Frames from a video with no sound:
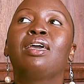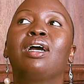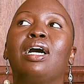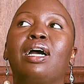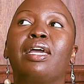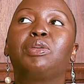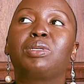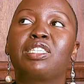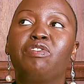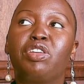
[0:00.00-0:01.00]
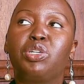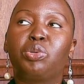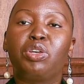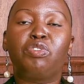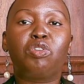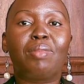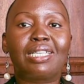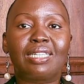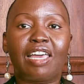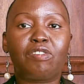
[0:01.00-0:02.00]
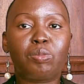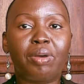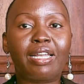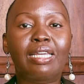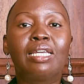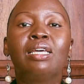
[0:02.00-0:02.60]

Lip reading: It was given a 24 months lifespan,